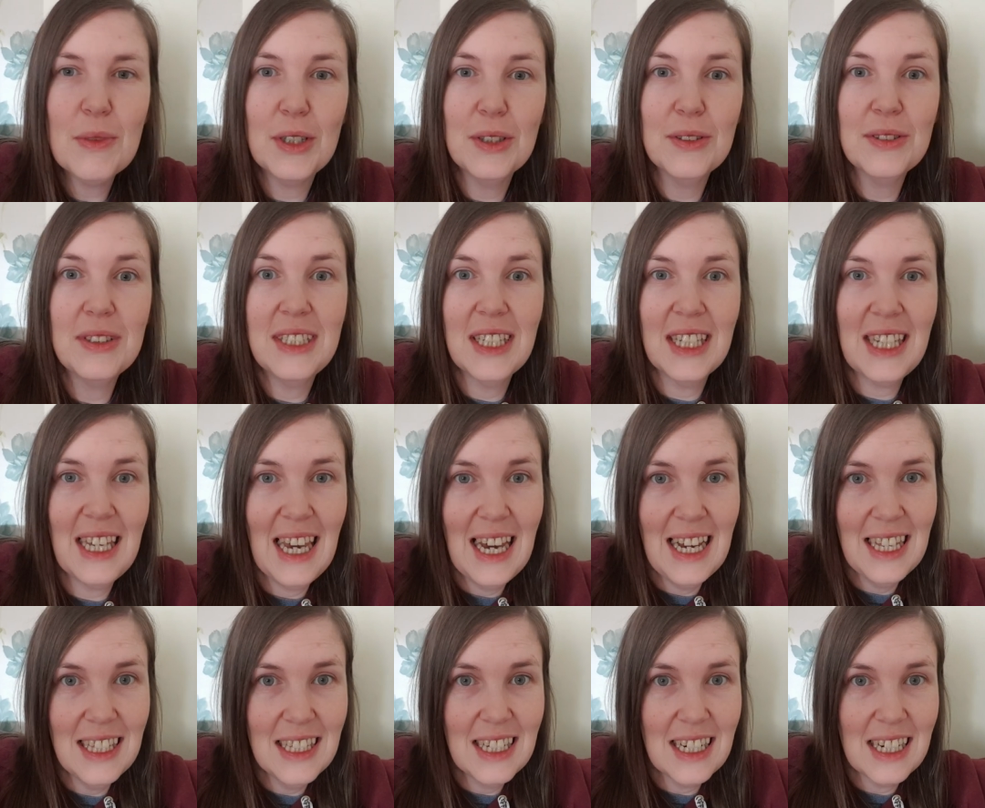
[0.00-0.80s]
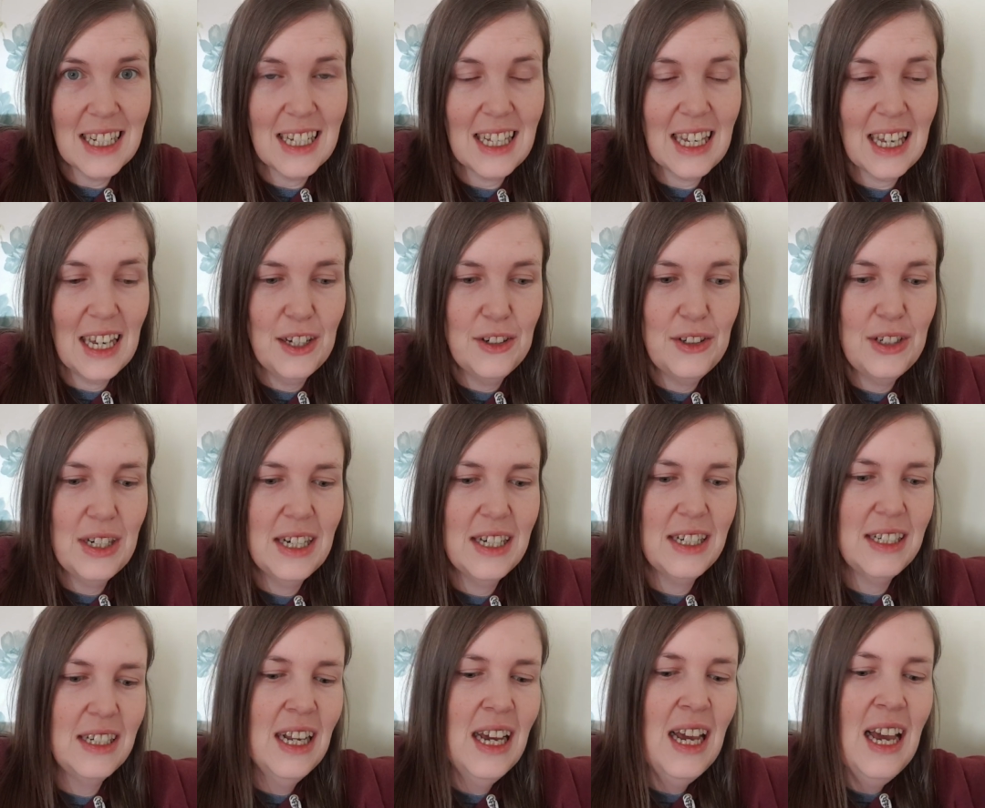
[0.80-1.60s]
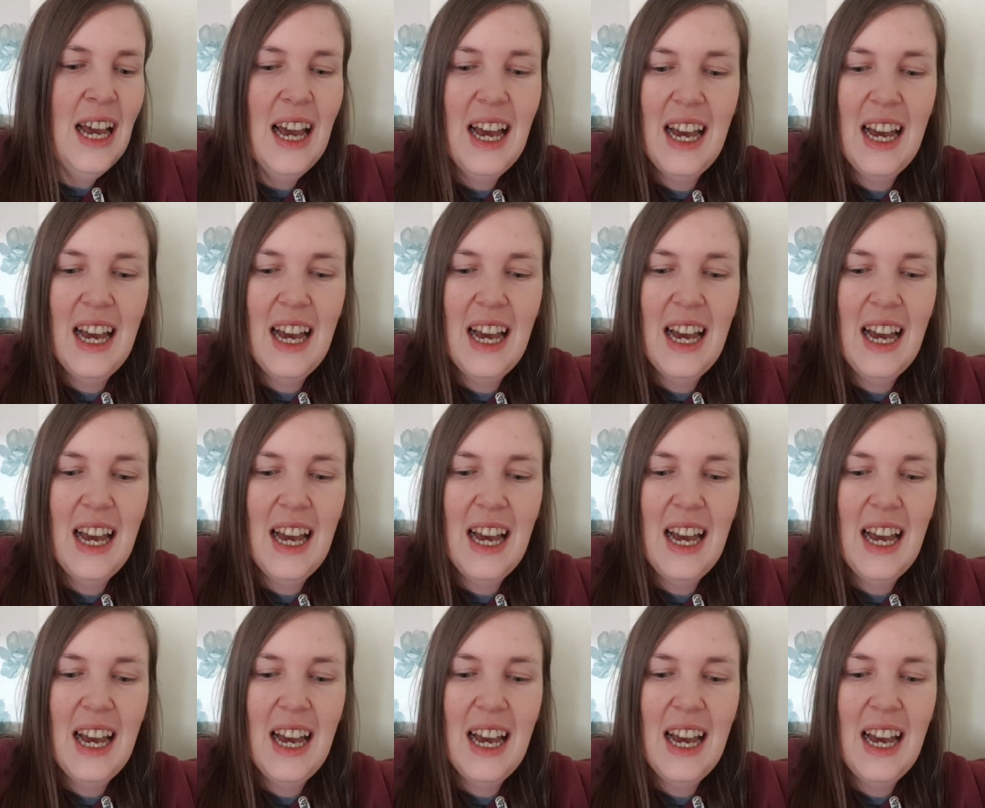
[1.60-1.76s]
World to calorie counting,